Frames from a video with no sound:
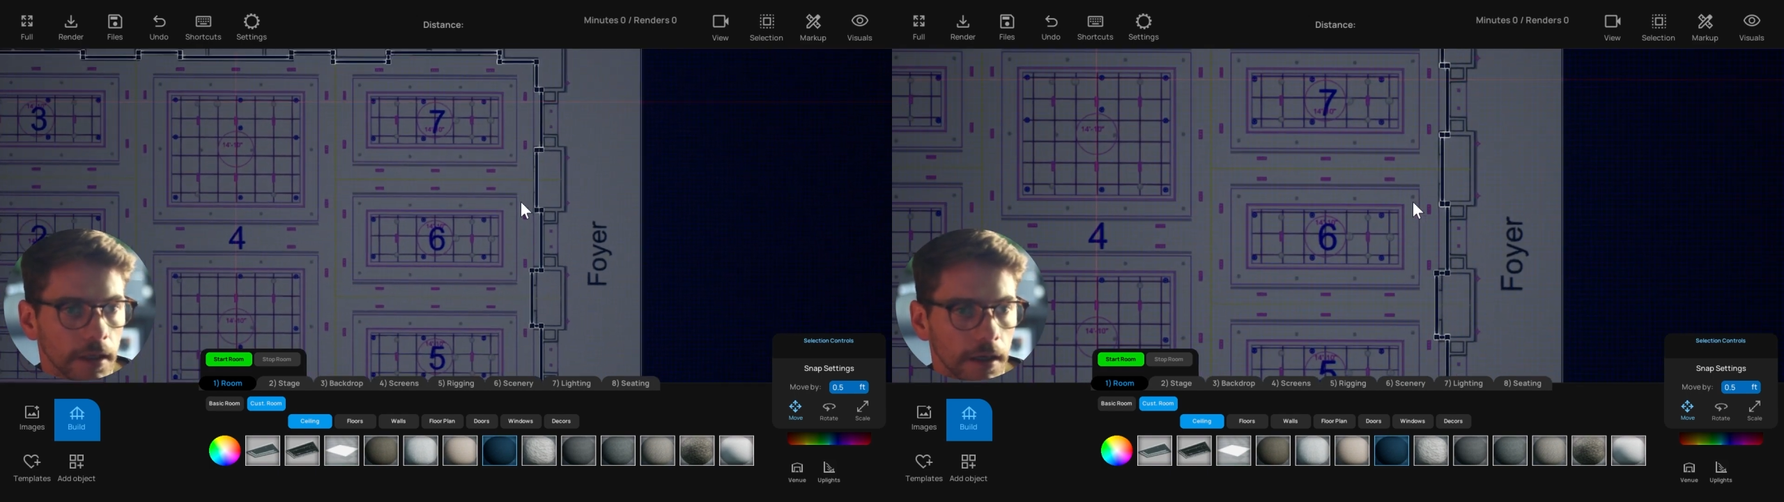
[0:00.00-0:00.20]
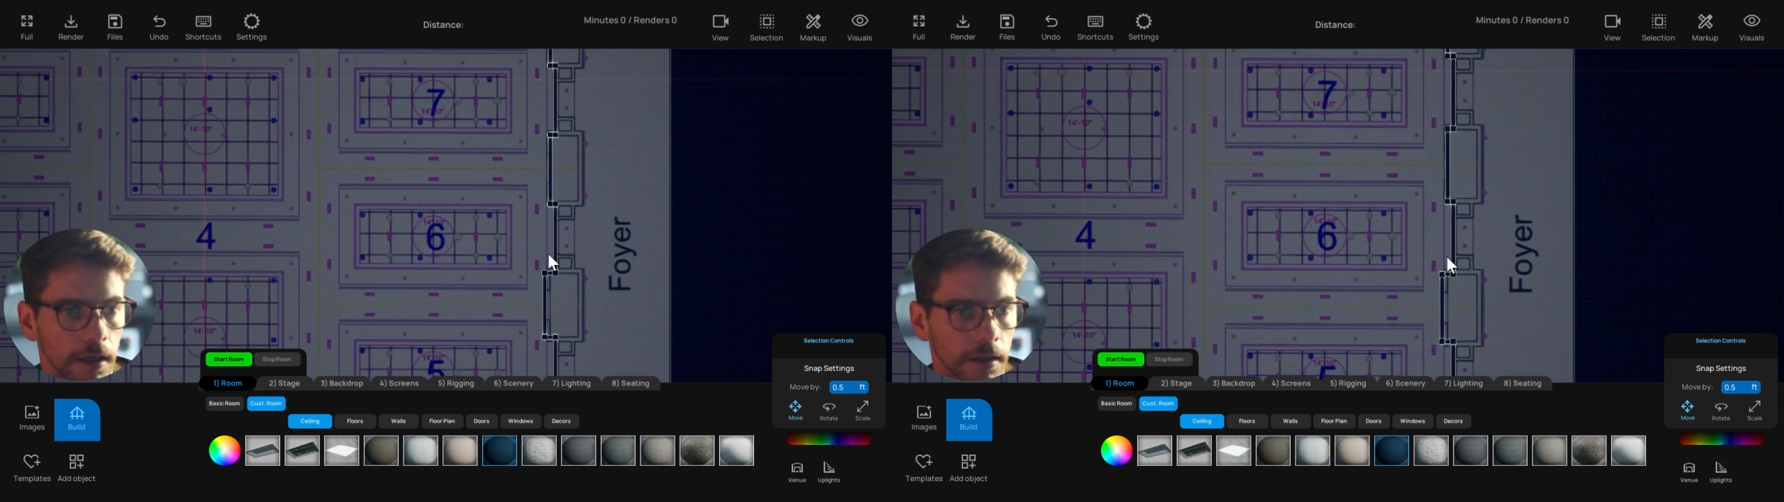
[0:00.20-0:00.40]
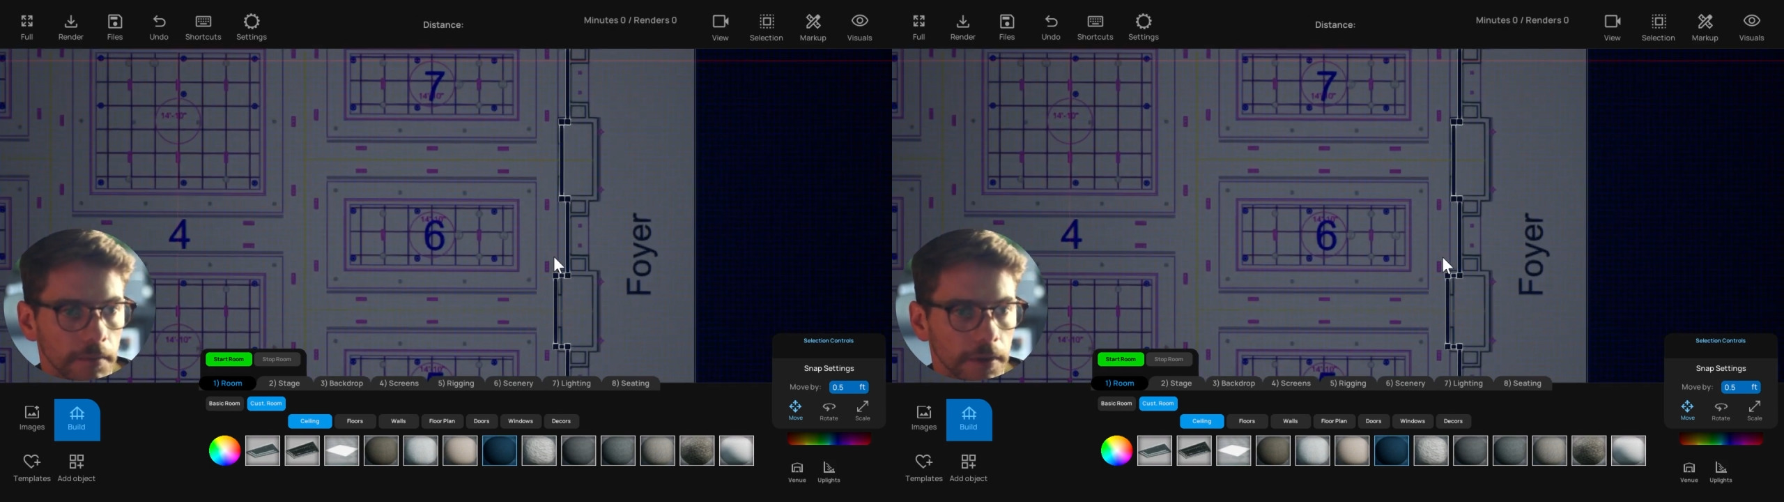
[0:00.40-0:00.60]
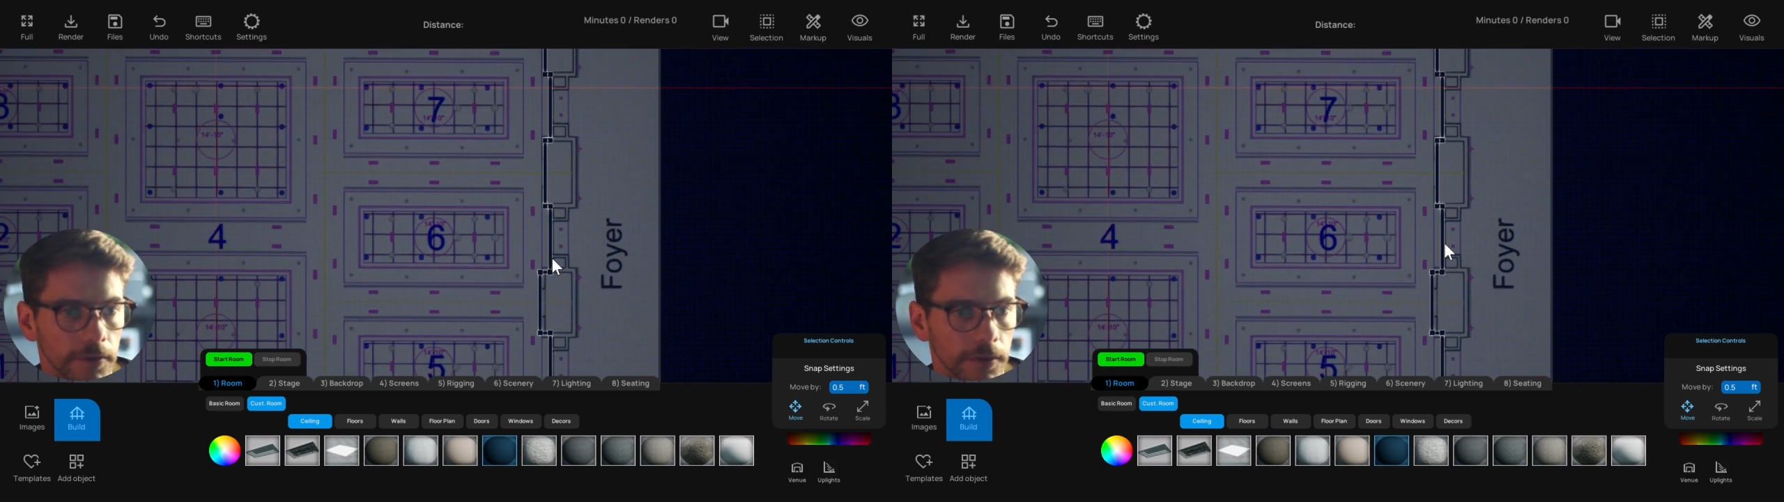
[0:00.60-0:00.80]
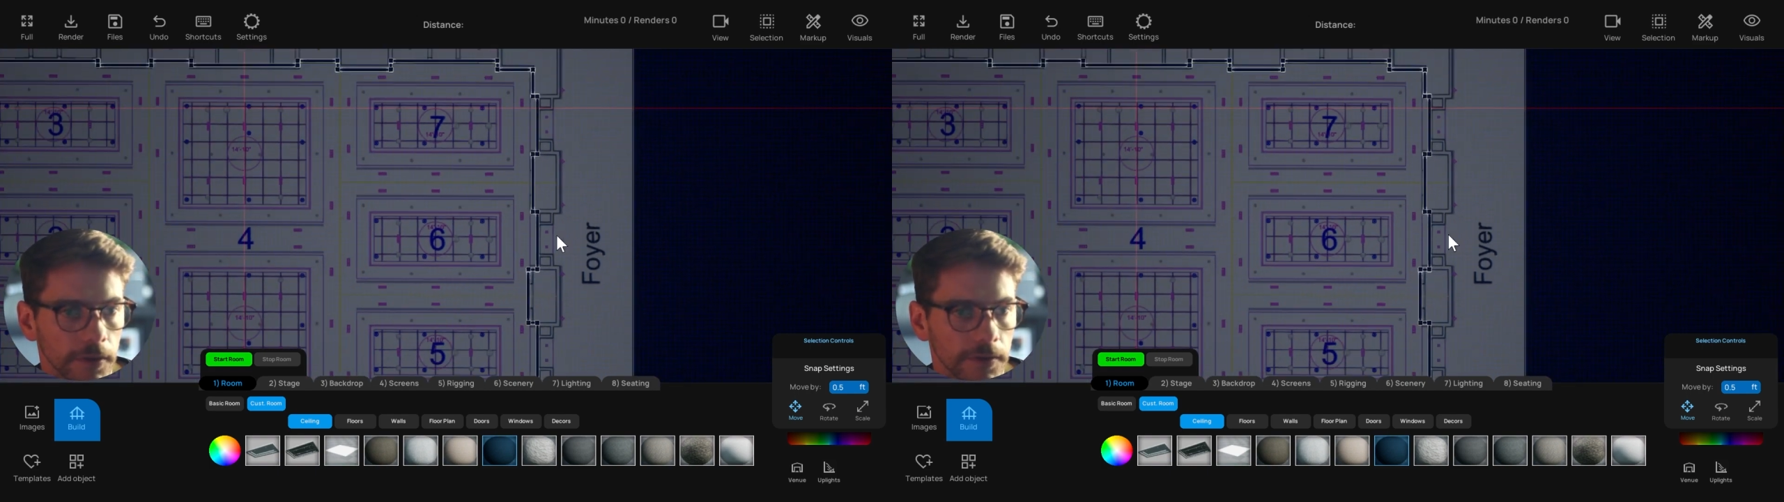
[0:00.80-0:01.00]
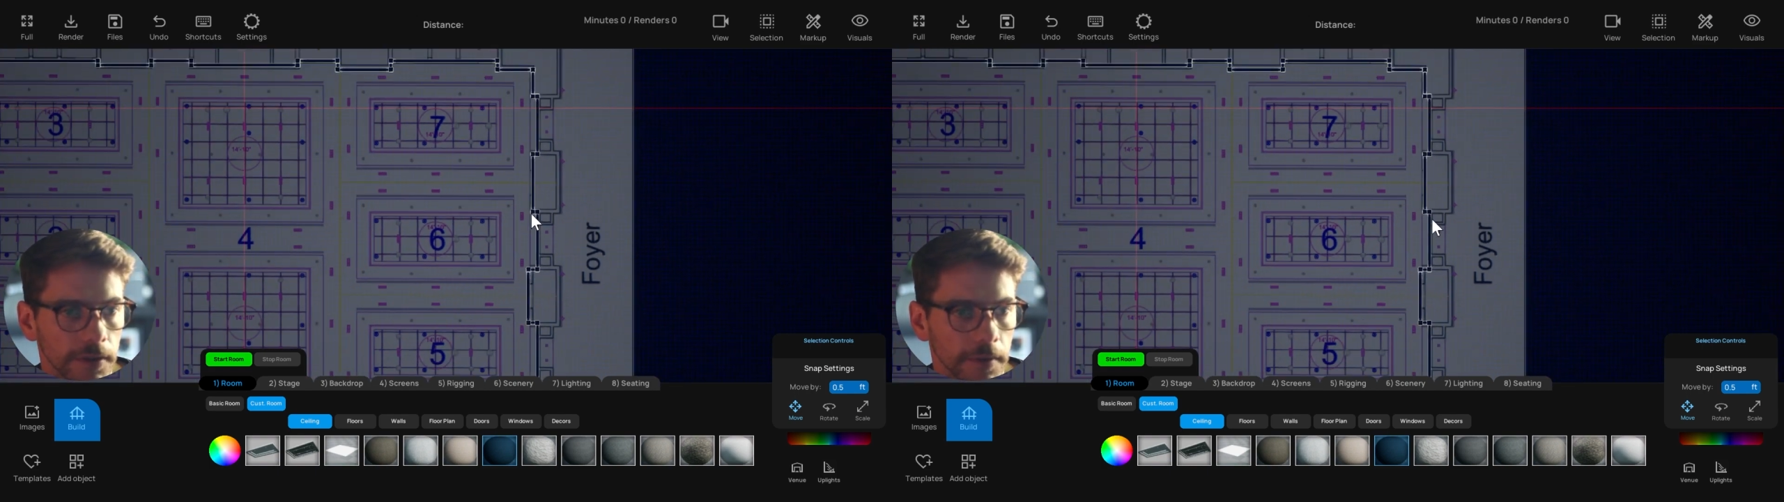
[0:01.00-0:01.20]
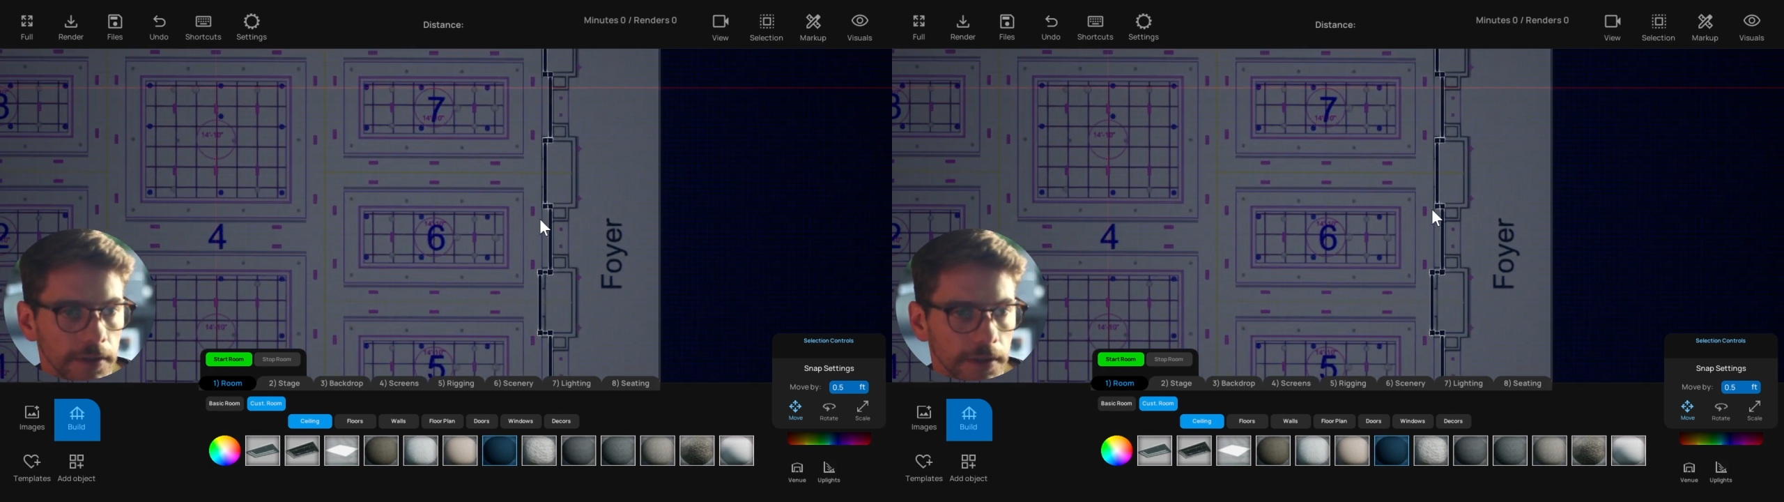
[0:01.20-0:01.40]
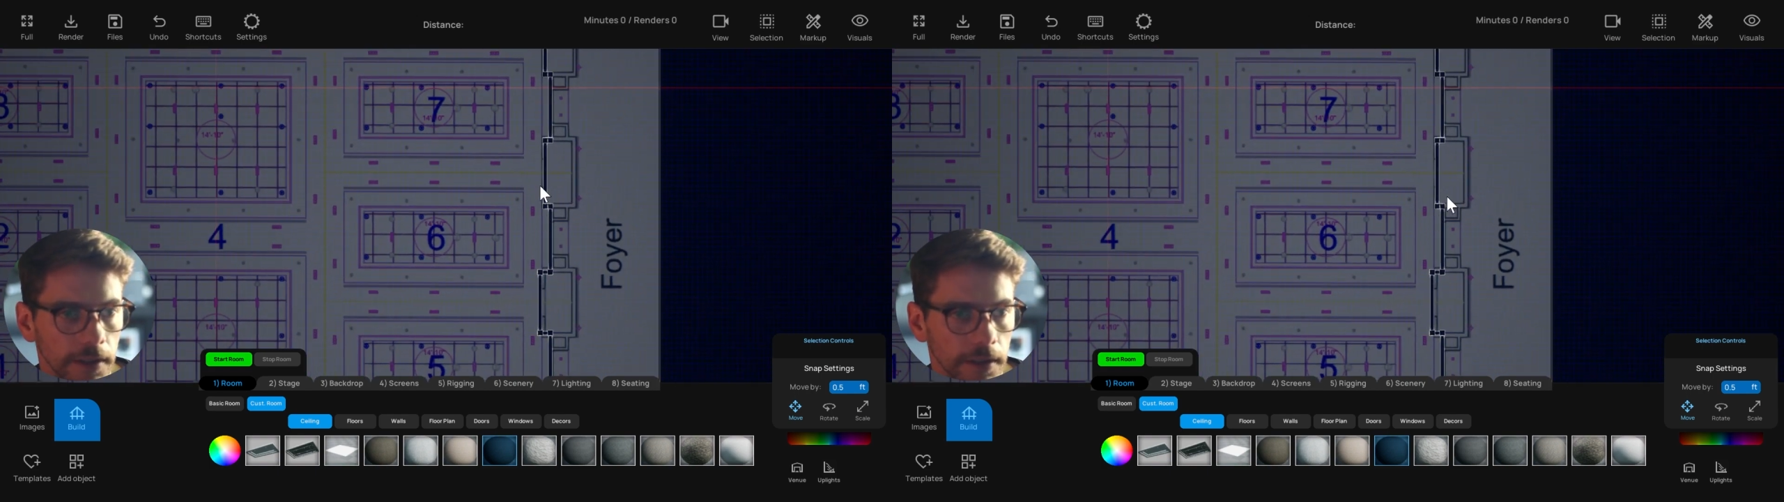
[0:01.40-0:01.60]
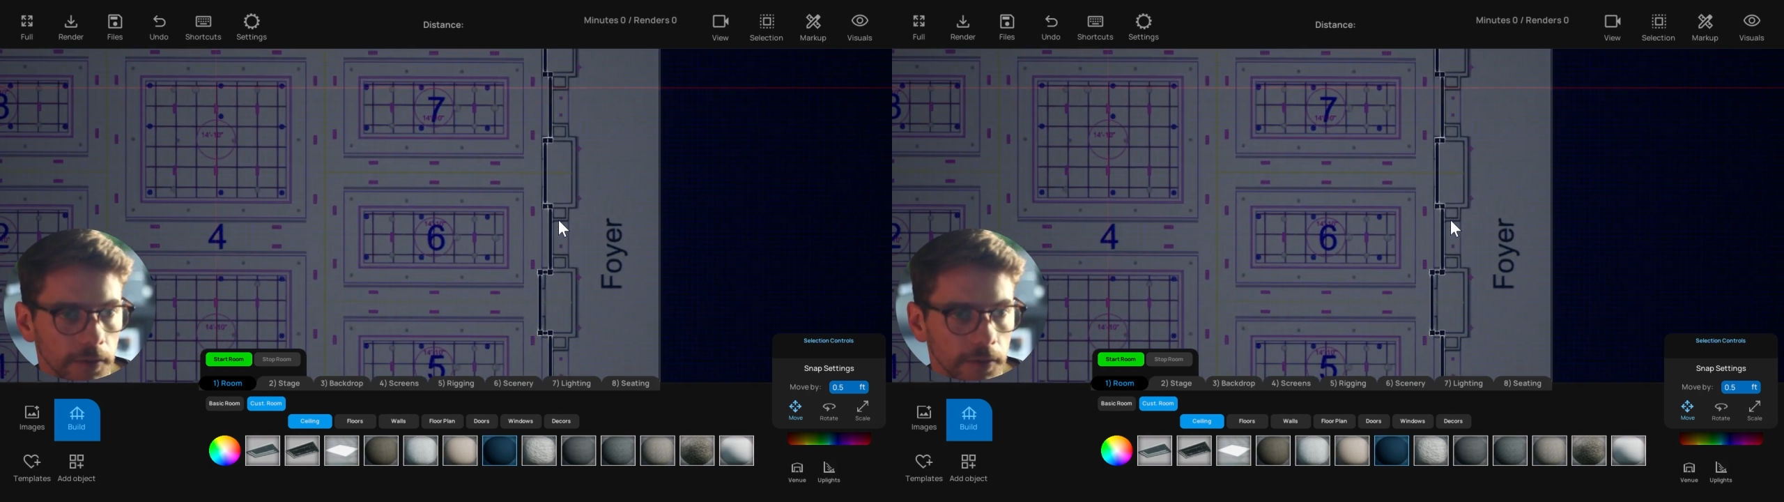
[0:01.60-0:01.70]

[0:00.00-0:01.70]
And so you can see basically in